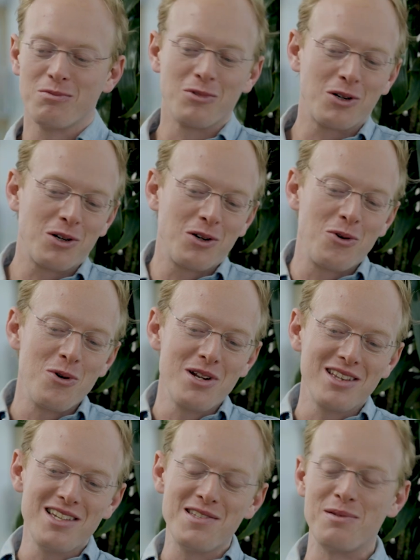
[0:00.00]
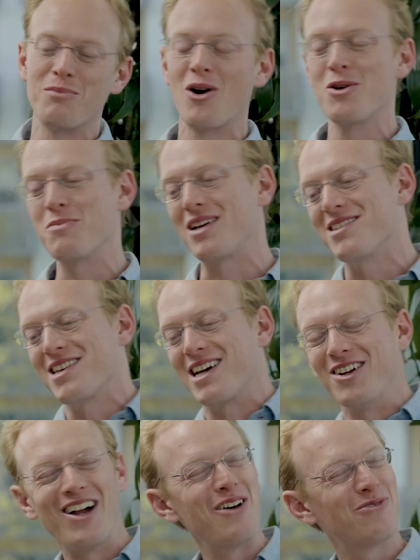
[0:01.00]
recording these in part because like I
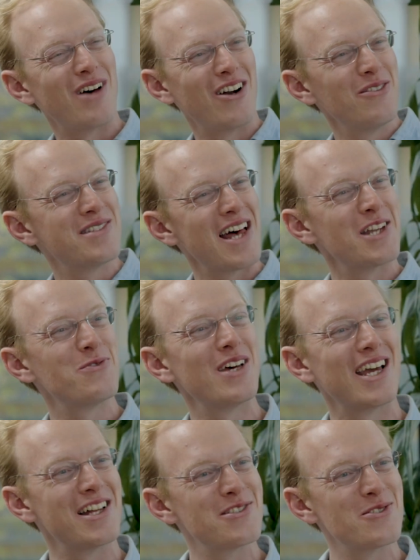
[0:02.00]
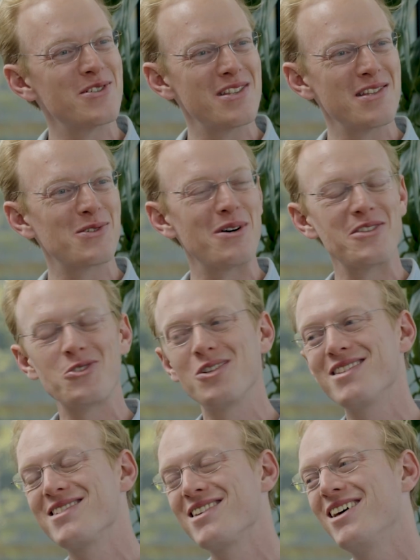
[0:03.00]
don't have satisfying answers to these
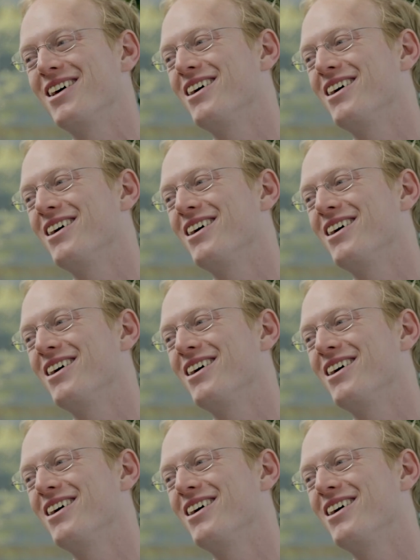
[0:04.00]
questions.